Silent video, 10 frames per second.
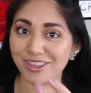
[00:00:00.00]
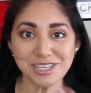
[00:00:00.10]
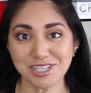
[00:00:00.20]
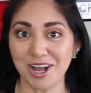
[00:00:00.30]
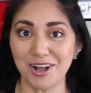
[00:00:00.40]

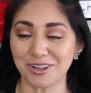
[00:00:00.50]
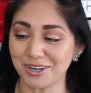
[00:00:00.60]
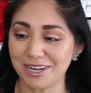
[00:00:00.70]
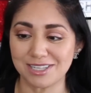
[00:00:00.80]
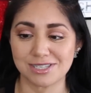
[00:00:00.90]
this
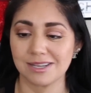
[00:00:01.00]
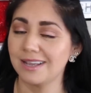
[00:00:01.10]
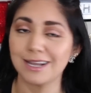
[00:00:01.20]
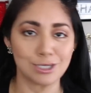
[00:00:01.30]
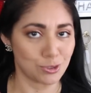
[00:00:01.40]
color, it's
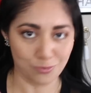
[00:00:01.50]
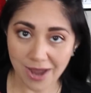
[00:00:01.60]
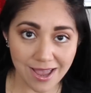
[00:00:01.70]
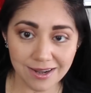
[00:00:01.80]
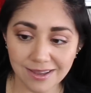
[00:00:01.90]
it's
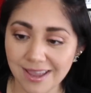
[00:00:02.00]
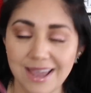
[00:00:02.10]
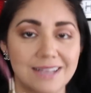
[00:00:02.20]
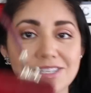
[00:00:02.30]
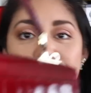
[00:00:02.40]
red,
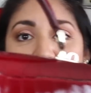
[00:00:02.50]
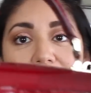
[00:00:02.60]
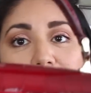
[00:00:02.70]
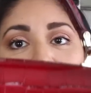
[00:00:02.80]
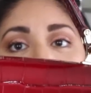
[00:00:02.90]
has a
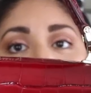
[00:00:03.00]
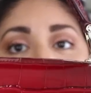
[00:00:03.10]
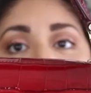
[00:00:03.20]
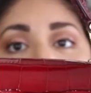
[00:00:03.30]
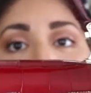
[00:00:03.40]
champagne
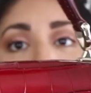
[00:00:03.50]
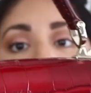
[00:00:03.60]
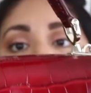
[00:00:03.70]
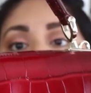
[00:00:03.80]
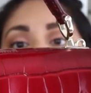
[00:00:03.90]
gold
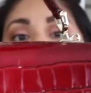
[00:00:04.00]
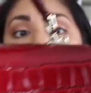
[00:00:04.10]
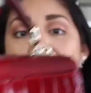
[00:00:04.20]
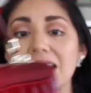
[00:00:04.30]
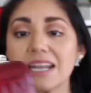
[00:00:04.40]
hardware,
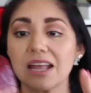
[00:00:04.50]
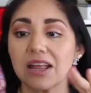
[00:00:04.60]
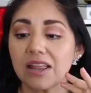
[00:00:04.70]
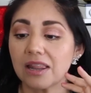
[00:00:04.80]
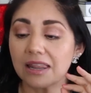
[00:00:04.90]
and
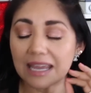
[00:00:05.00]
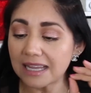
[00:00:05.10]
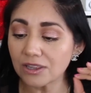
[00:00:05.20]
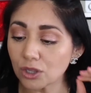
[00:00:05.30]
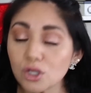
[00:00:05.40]

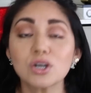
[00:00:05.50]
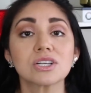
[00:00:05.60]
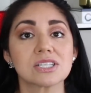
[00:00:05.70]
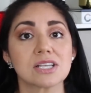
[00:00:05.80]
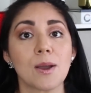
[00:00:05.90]
it
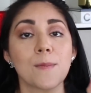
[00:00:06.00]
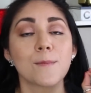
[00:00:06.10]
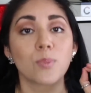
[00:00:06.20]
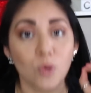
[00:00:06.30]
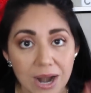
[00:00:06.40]
looks
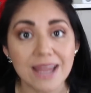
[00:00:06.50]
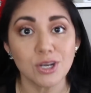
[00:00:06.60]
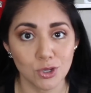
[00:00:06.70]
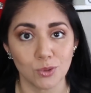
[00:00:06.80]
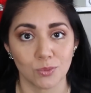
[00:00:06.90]

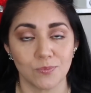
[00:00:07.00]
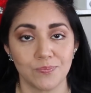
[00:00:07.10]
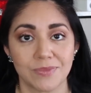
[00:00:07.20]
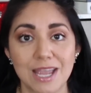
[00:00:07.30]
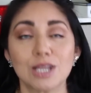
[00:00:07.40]
brand new.
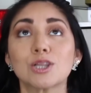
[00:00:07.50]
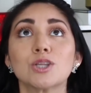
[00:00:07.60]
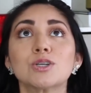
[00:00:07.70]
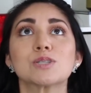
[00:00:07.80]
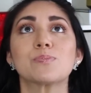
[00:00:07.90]
It
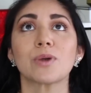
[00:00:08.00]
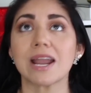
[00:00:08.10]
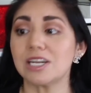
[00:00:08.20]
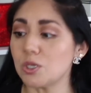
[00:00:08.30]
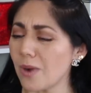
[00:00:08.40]
looks
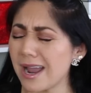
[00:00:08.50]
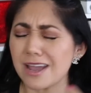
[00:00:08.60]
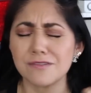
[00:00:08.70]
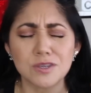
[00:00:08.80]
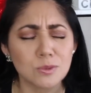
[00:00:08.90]
brand new. I
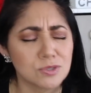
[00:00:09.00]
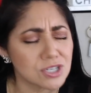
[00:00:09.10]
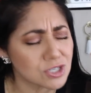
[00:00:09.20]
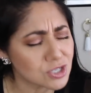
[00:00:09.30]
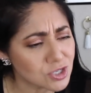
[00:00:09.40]
have used
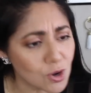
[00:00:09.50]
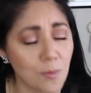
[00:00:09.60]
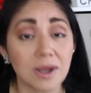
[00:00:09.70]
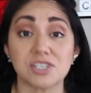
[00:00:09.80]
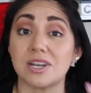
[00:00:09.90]
it so
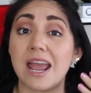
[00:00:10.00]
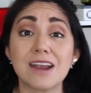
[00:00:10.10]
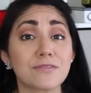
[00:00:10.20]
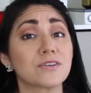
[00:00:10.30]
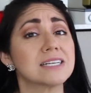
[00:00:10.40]
much and
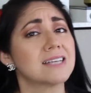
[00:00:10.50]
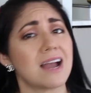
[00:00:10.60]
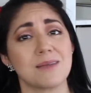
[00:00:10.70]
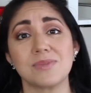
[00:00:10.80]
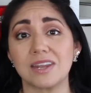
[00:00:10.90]
every
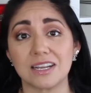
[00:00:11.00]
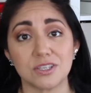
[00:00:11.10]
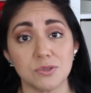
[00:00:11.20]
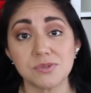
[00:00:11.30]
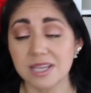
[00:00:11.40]
time that I
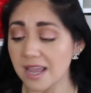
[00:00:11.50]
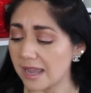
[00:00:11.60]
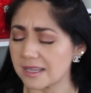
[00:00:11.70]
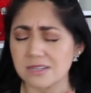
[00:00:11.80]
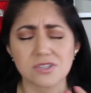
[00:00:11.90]
use it,
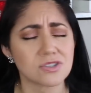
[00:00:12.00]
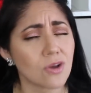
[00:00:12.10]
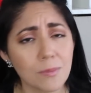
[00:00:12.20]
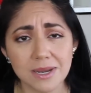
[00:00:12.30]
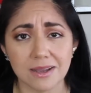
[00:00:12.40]
I get
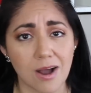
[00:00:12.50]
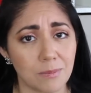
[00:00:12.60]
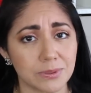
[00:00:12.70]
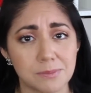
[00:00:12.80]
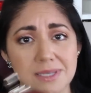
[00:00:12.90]
so many
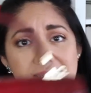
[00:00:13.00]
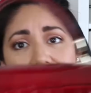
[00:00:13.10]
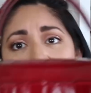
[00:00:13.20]
compliments